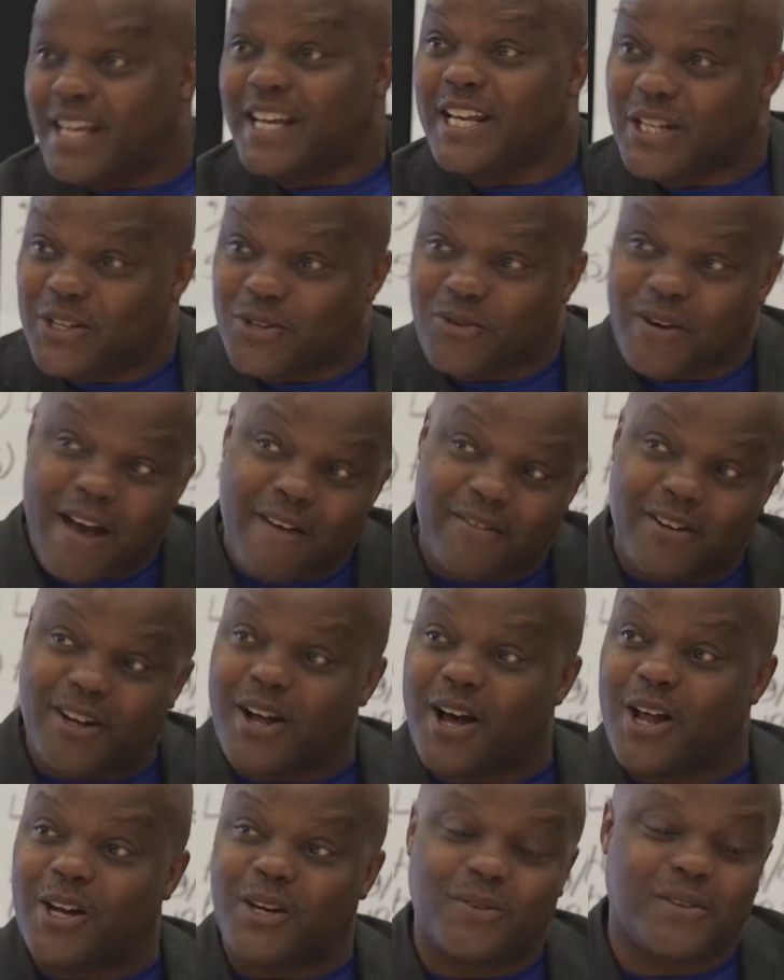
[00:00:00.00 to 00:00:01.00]
and traveling
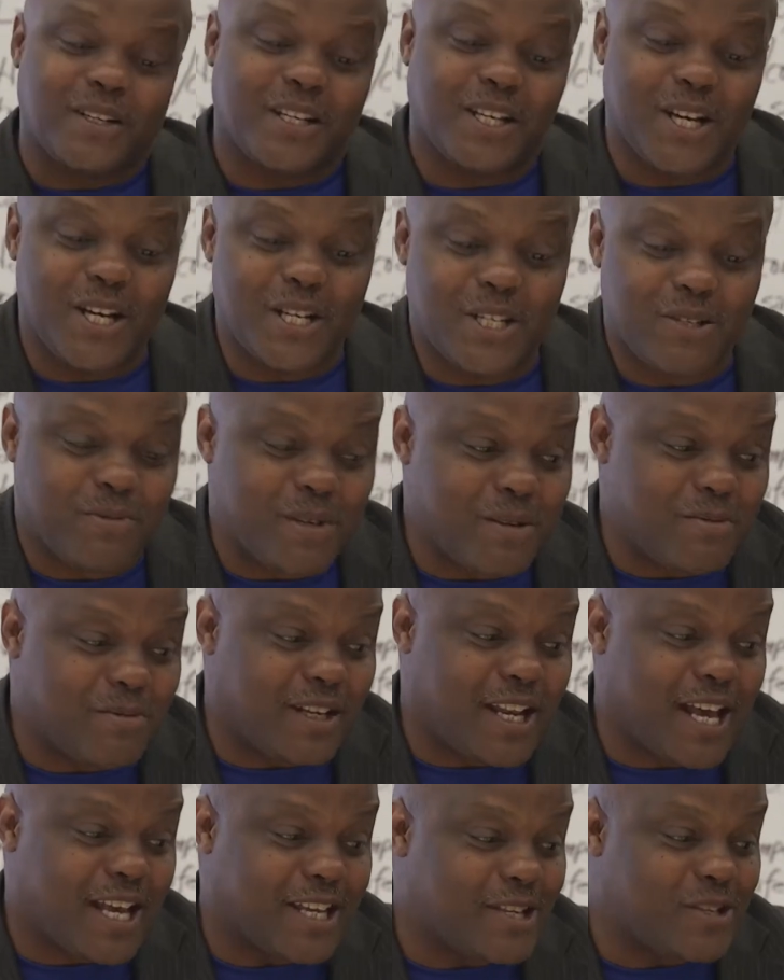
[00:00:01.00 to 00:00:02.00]
all over the country. We
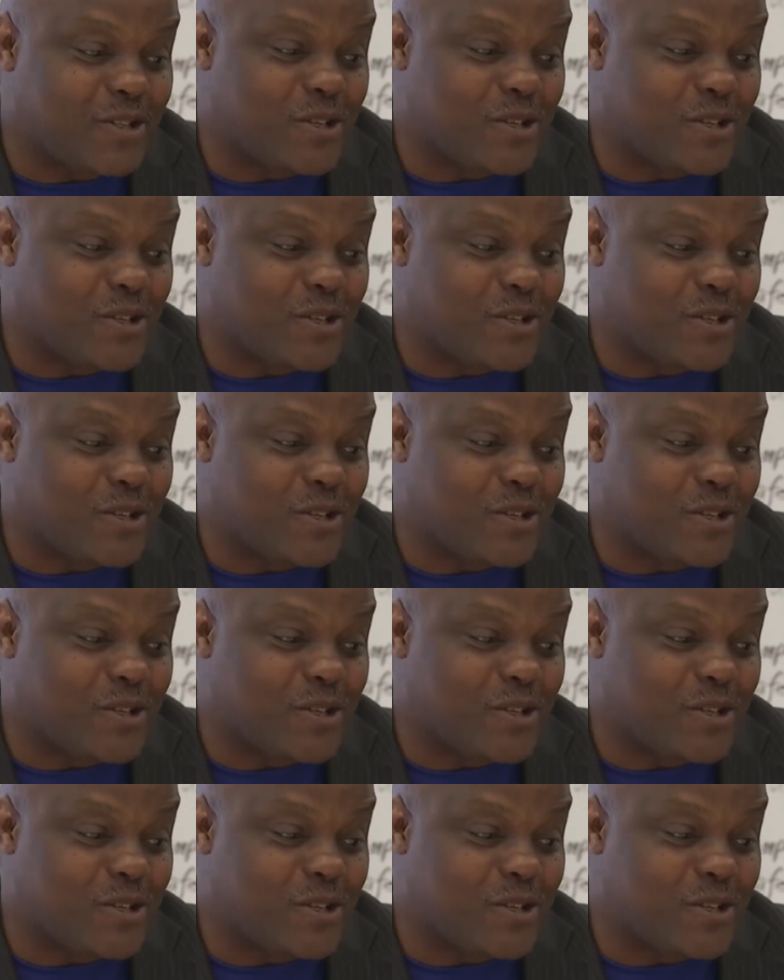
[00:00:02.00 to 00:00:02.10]
were like,